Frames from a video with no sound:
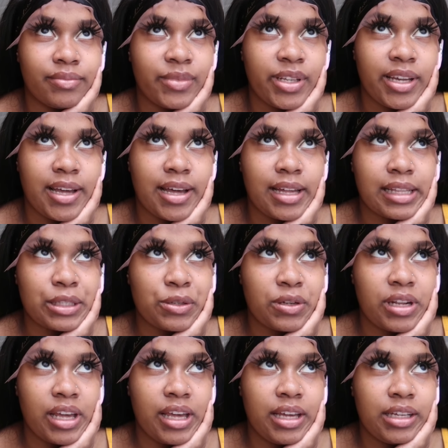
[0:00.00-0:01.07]
yeah
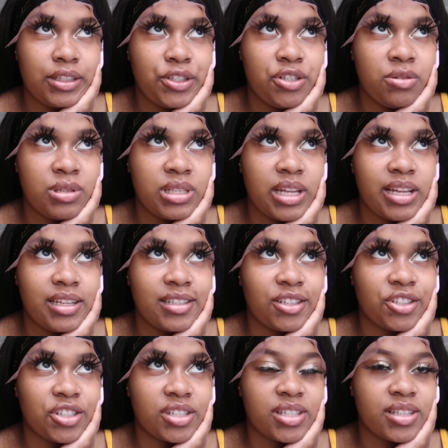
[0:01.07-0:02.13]
today tuesdays are
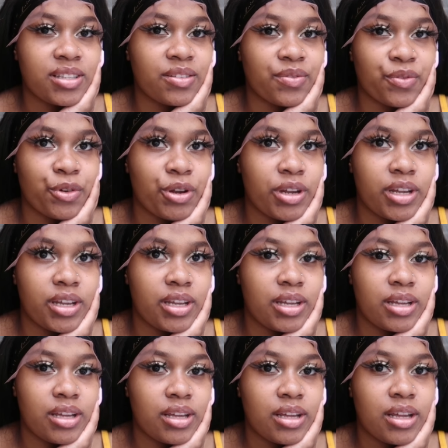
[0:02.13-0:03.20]
just
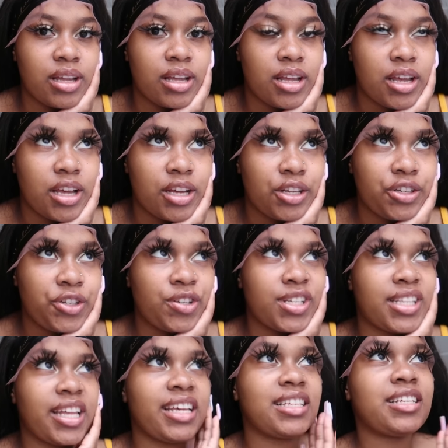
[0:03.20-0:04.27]
very
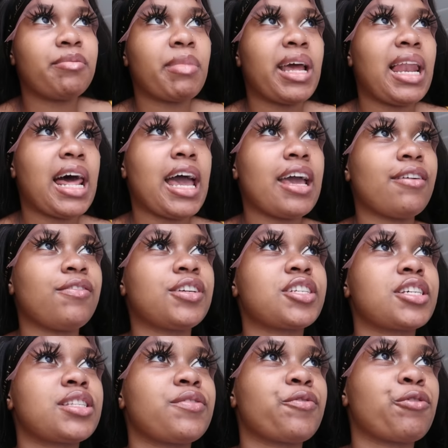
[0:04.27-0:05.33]
Tuesdays in my life are
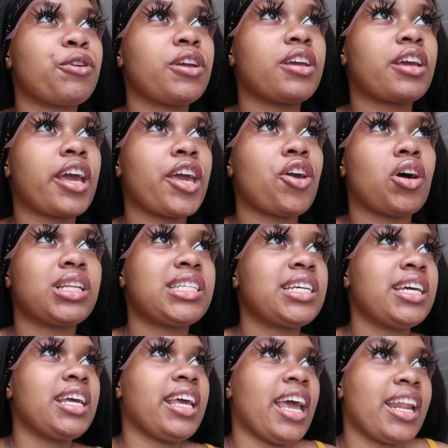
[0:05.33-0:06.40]
just very
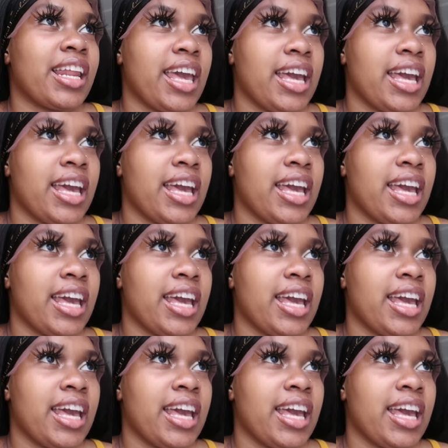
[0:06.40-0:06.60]
chaotic and